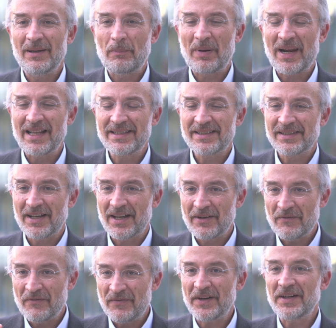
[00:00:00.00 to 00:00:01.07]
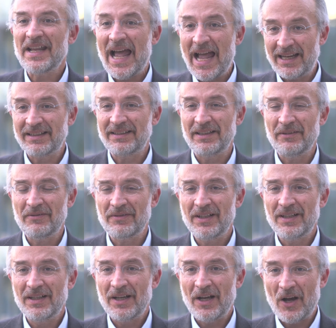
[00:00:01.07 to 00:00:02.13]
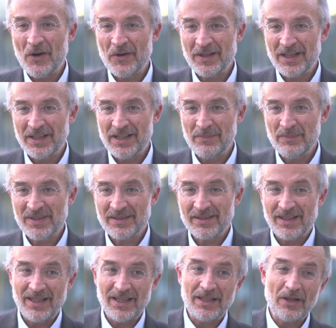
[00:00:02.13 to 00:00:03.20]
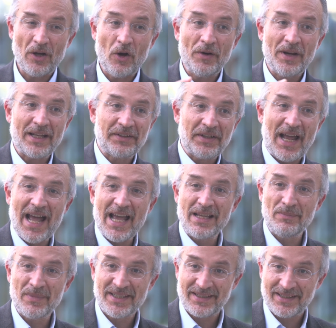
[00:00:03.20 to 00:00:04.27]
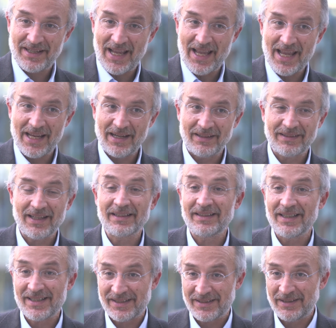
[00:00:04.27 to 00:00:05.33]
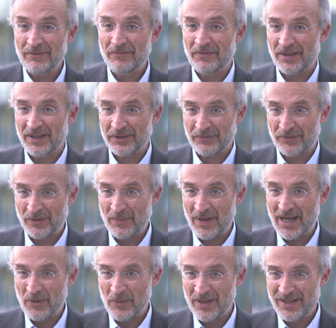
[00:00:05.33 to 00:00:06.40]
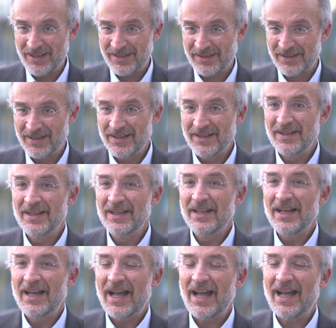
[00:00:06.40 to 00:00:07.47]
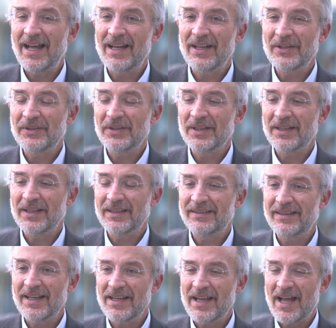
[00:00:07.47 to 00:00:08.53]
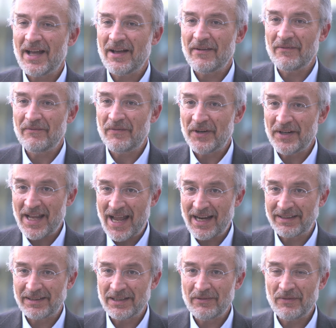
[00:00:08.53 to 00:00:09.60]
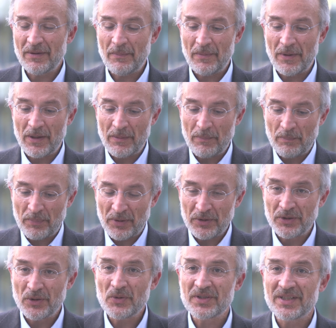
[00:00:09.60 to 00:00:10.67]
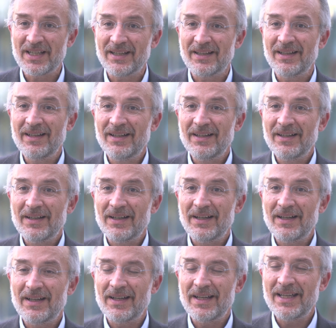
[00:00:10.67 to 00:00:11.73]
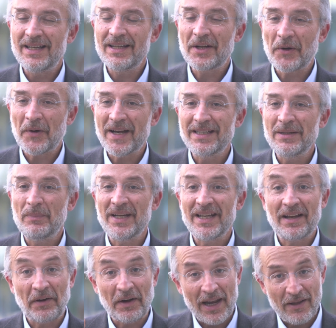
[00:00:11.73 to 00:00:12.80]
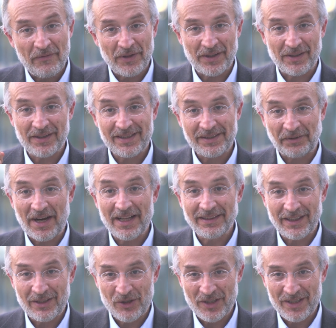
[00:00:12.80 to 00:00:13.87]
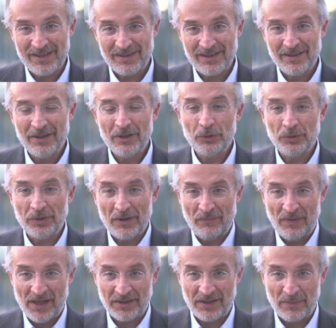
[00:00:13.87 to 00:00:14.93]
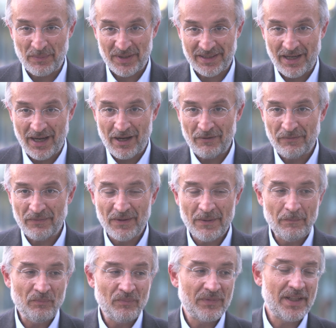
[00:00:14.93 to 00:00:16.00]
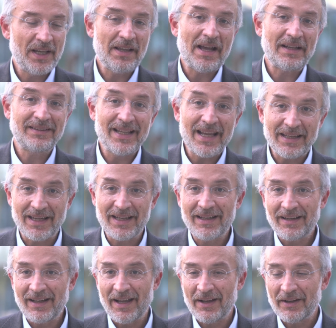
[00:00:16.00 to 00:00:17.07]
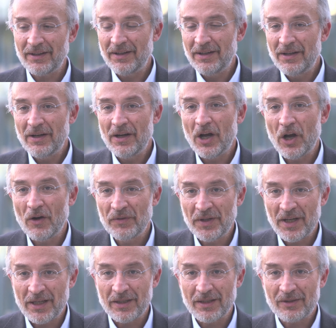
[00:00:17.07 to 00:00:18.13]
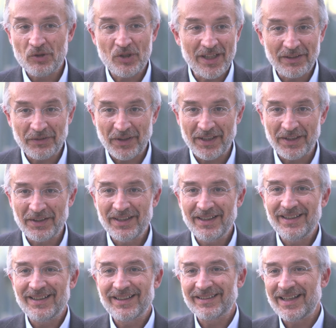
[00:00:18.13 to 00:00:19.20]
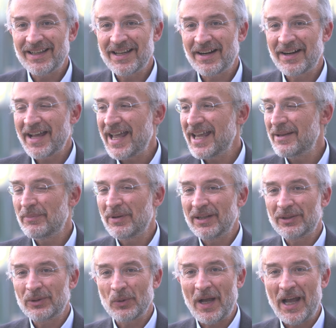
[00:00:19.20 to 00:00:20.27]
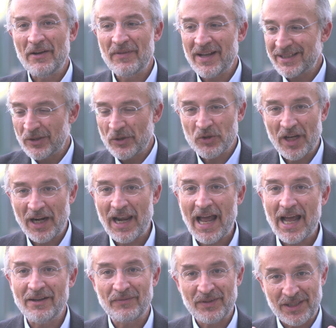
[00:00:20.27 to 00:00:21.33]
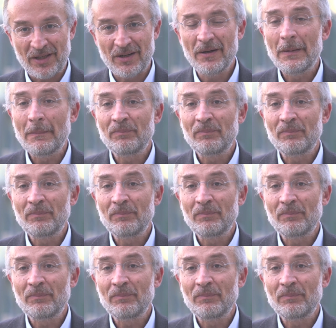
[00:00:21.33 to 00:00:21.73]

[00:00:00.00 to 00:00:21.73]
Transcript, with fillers: plants are very active organisms in, on a time scale that it's different from ours and they are very active uh, producing uh, incredibly clever strategies to defend themselves. They are taking care of the children. They are able to have a social life. So